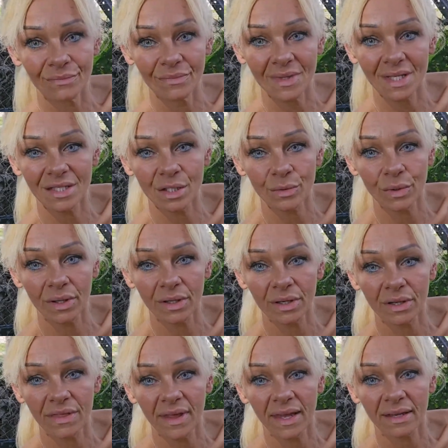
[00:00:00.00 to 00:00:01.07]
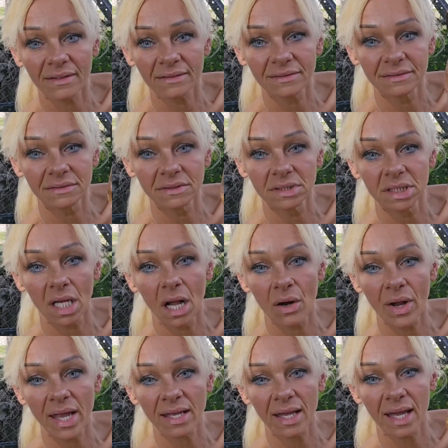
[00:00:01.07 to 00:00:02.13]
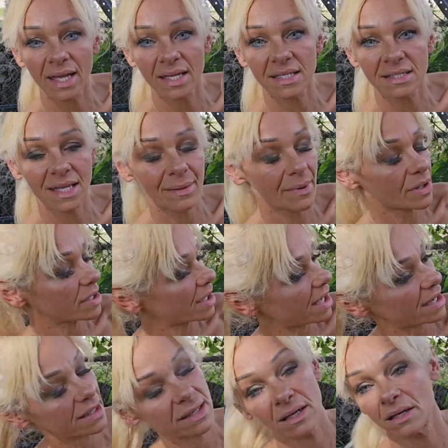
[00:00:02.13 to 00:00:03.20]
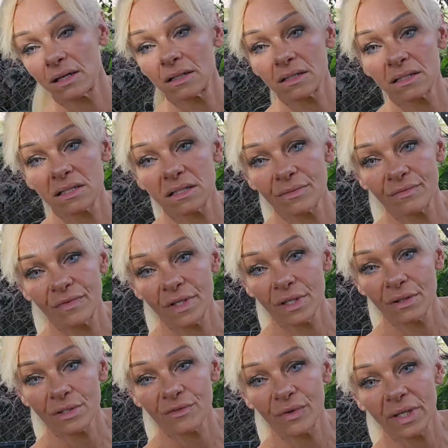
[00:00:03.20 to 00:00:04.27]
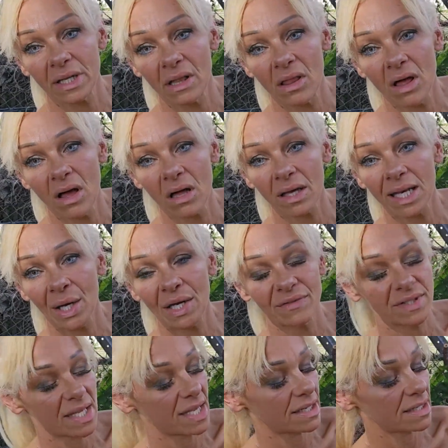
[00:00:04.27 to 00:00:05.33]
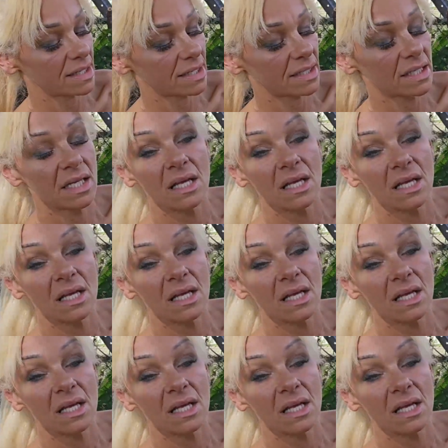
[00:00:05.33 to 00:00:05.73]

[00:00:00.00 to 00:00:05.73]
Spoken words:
It's a really good thing. All right, guys, I better get out of here. This video is freaking long and I have to edit it.